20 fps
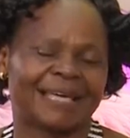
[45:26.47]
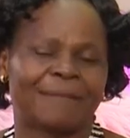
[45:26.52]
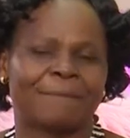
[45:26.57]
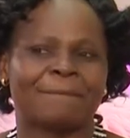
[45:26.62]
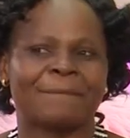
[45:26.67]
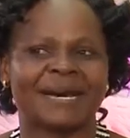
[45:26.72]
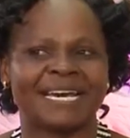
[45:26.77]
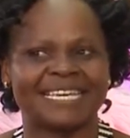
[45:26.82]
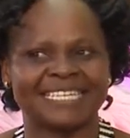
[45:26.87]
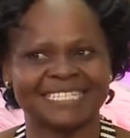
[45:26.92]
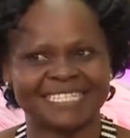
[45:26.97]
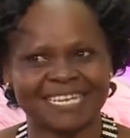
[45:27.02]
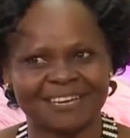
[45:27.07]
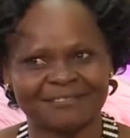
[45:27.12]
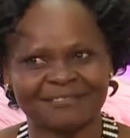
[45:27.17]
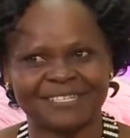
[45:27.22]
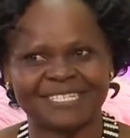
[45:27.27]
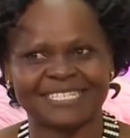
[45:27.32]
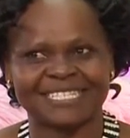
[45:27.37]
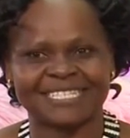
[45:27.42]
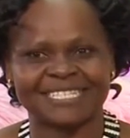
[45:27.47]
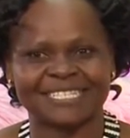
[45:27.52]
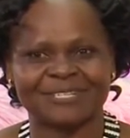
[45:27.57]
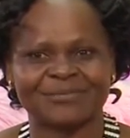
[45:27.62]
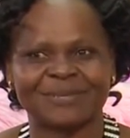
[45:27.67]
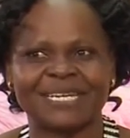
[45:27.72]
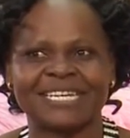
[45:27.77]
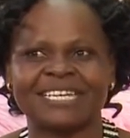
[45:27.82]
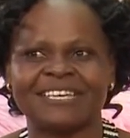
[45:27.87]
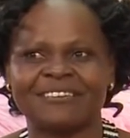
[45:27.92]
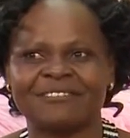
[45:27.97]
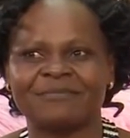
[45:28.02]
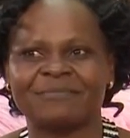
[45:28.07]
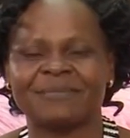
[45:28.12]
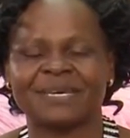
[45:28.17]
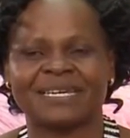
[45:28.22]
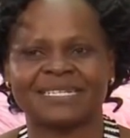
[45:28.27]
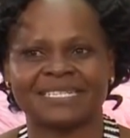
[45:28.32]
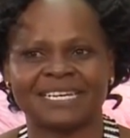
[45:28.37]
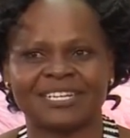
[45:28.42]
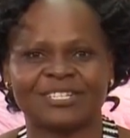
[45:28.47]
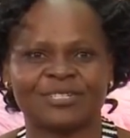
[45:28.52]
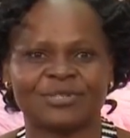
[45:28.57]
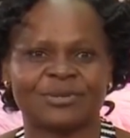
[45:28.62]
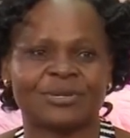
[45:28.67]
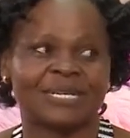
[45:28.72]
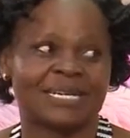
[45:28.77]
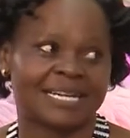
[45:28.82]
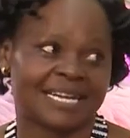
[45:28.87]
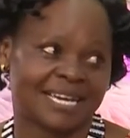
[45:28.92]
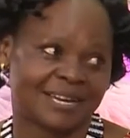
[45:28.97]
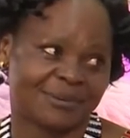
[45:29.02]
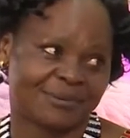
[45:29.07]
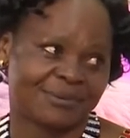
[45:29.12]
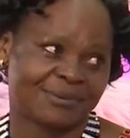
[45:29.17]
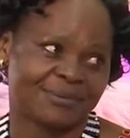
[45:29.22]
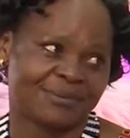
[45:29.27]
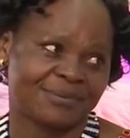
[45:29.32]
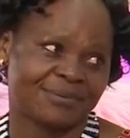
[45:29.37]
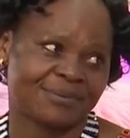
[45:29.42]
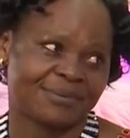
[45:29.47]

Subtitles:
my service will give me a title. Now,